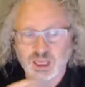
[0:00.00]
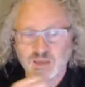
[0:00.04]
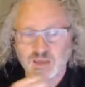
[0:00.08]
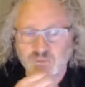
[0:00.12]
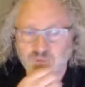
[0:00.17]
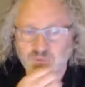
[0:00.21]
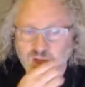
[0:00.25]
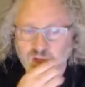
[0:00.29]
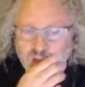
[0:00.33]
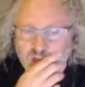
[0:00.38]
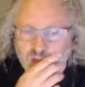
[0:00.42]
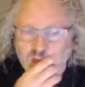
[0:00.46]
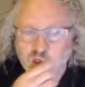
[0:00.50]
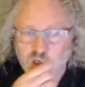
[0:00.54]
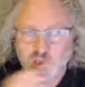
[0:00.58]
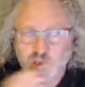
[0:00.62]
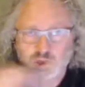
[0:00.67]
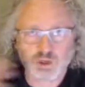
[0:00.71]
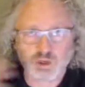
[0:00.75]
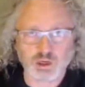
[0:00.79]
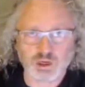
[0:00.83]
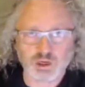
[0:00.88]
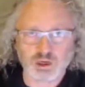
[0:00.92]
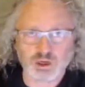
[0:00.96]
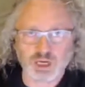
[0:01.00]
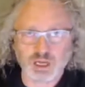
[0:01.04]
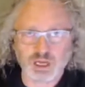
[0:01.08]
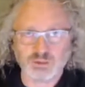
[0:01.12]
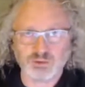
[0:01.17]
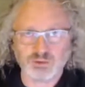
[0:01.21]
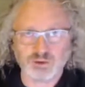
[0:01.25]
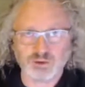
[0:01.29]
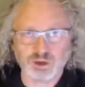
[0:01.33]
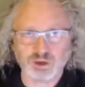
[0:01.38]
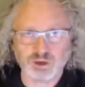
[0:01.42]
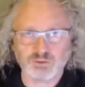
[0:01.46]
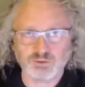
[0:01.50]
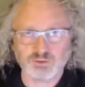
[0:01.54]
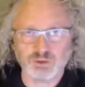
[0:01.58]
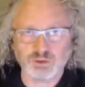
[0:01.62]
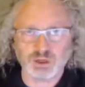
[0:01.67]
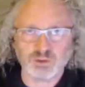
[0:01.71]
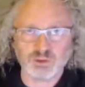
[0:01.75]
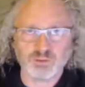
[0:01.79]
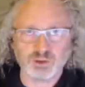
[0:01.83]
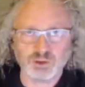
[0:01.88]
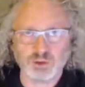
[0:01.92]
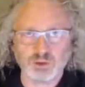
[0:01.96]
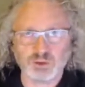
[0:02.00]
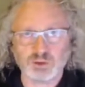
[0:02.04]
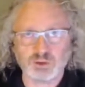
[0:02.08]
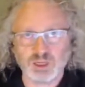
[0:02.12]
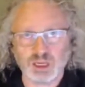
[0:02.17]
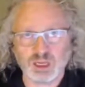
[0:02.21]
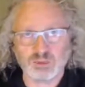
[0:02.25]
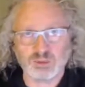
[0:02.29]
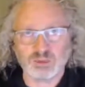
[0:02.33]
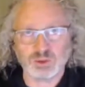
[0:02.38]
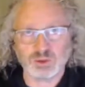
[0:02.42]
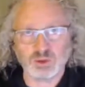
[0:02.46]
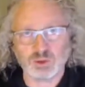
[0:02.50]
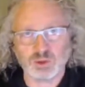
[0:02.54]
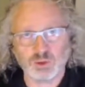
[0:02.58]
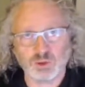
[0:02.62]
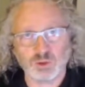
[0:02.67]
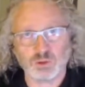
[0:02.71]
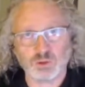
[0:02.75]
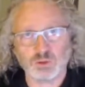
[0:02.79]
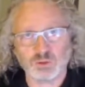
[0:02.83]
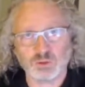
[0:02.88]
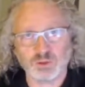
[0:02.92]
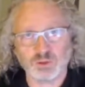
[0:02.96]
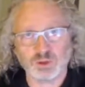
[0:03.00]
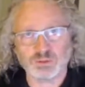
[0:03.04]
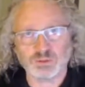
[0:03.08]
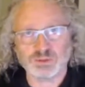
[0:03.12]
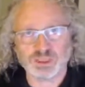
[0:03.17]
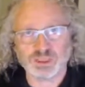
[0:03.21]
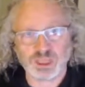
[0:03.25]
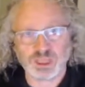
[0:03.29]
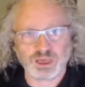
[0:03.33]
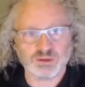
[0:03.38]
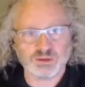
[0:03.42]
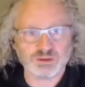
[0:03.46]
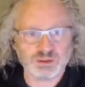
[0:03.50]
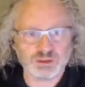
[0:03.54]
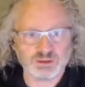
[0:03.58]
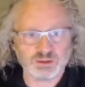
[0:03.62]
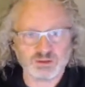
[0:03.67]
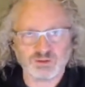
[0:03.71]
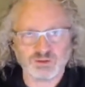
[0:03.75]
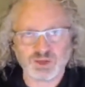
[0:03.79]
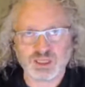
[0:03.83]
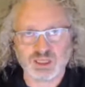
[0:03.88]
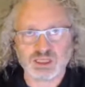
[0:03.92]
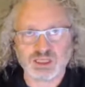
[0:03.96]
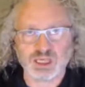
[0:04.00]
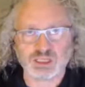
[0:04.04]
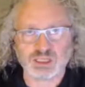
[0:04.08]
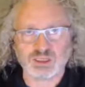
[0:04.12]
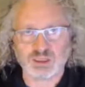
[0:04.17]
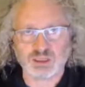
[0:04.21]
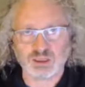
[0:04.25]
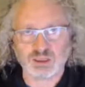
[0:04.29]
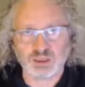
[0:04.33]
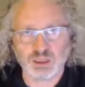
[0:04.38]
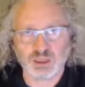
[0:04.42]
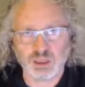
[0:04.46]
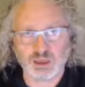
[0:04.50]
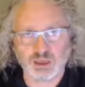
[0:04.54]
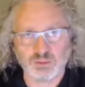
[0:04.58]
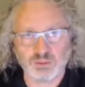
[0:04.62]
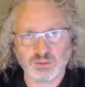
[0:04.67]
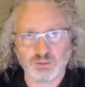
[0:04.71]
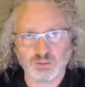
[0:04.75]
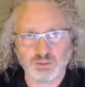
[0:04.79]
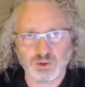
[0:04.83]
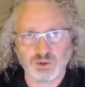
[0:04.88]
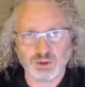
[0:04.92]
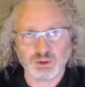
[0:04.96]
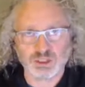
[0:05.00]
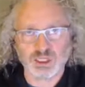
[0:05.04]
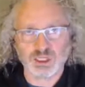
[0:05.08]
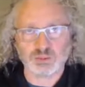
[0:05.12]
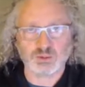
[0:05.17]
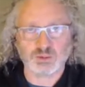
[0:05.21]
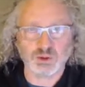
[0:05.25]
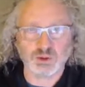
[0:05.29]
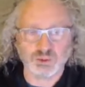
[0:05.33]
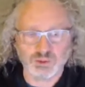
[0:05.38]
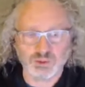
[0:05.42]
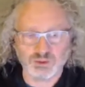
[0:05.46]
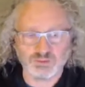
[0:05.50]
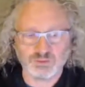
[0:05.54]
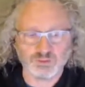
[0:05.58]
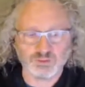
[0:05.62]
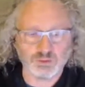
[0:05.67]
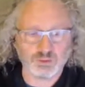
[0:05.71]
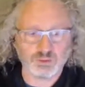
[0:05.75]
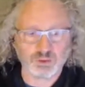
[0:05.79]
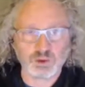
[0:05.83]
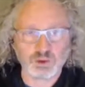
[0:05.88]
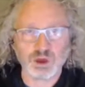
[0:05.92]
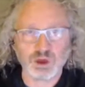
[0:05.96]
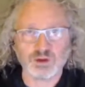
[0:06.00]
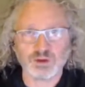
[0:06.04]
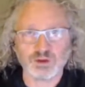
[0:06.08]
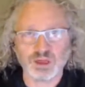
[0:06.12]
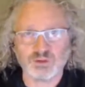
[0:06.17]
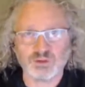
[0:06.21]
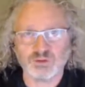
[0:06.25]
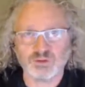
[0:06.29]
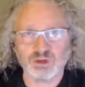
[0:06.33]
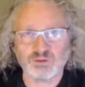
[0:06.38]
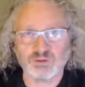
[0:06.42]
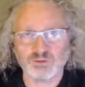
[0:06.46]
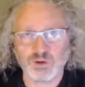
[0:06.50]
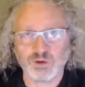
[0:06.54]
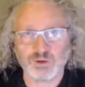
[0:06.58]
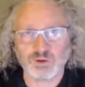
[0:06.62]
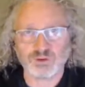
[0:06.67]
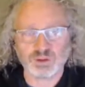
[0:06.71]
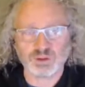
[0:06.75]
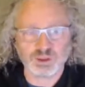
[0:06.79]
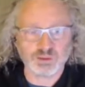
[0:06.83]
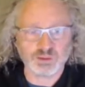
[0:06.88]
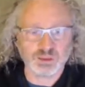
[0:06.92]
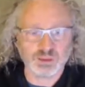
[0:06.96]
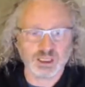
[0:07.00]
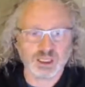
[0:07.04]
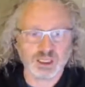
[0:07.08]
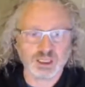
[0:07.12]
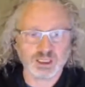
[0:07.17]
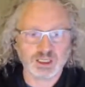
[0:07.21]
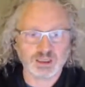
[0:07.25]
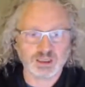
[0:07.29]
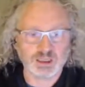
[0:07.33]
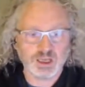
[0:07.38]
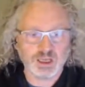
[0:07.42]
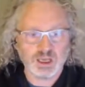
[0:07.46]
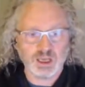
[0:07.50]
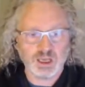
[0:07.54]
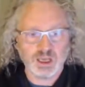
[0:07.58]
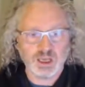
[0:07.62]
Not trying to claim credit for their build, they built it all themselves. It's a fantastic project, but we were quite heavily involved in the beginning.